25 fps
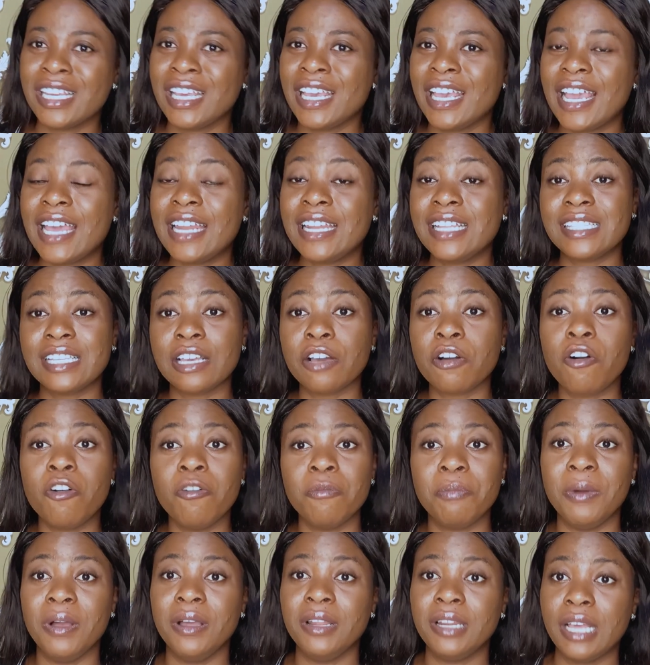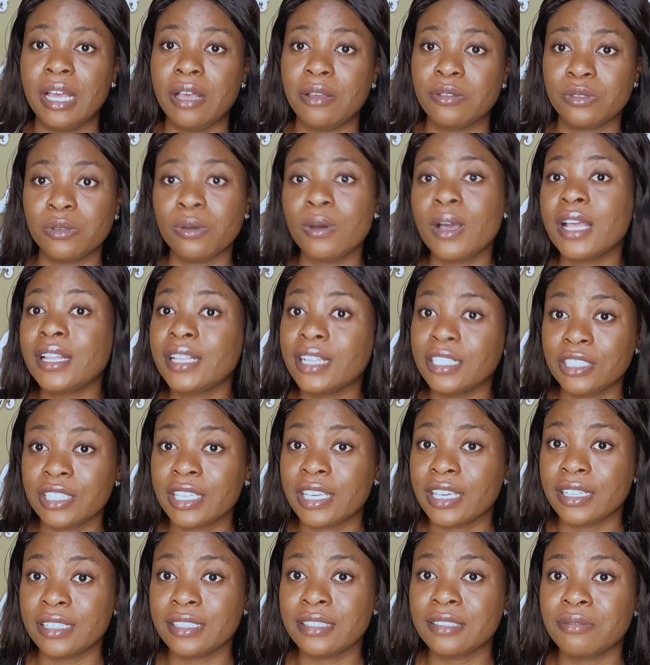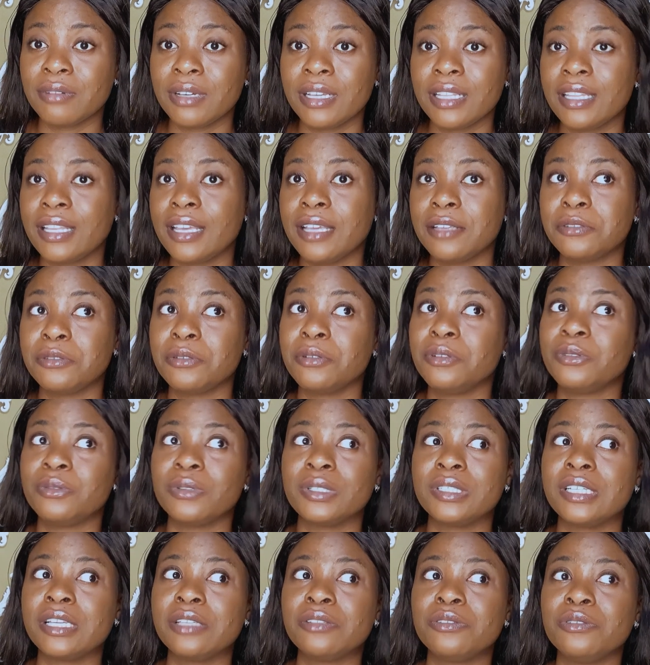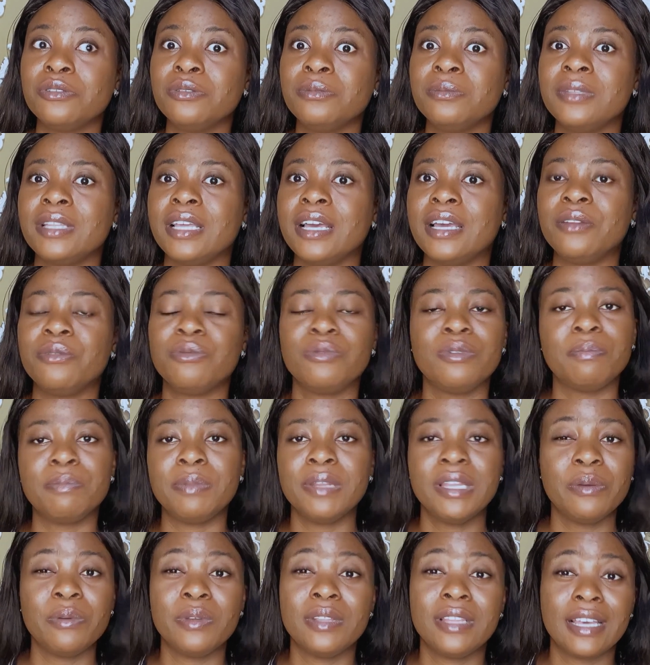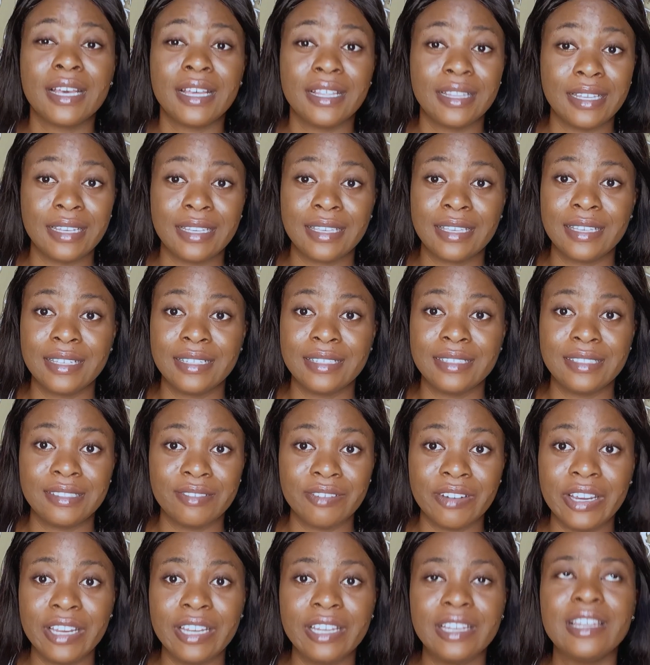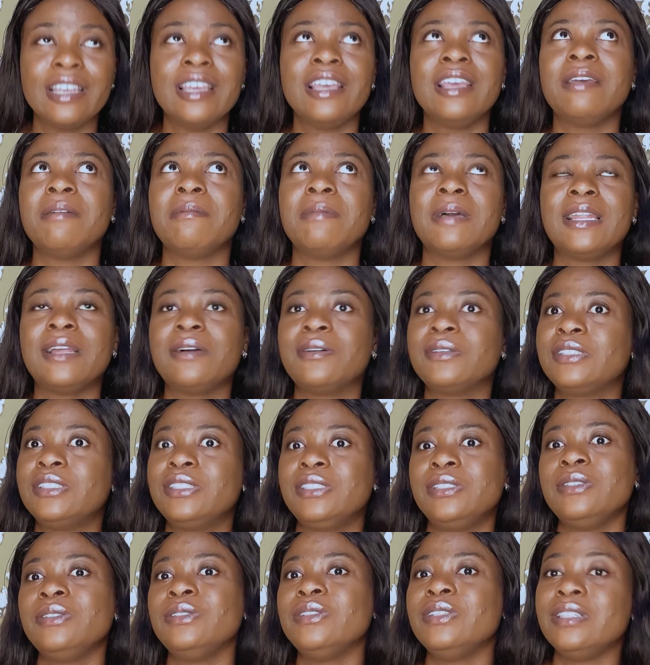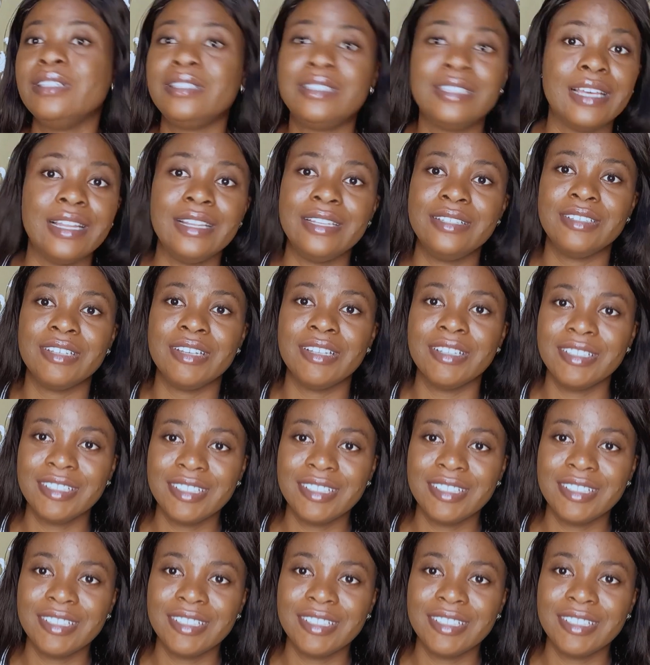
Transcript: and it's a compound house, so other kids were there, so it was assumed that we play with the other kids, right? But I was too intelligent.